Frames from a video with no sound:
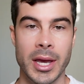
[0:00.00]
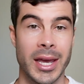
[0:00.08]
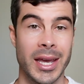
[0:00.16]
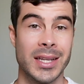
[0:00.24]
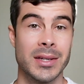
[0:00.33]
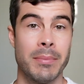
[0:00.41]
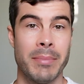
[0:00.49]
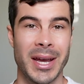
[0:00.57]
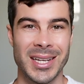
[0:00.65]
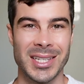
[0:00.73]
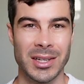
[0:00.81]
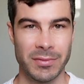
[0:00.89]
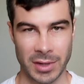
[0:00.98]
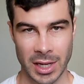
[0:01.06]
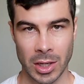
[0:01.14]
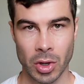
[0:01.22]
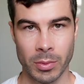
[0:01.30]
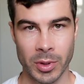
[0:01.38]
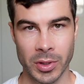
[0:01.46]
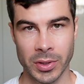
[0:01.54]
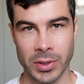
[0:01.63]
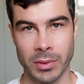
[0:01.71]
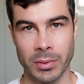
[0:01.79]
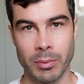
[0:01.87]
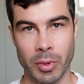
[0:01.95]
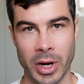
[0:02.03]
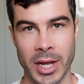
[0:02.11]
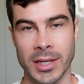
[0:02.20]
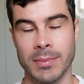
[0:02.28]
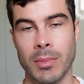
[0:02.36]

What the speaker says: It's amazing for e-commerce brands.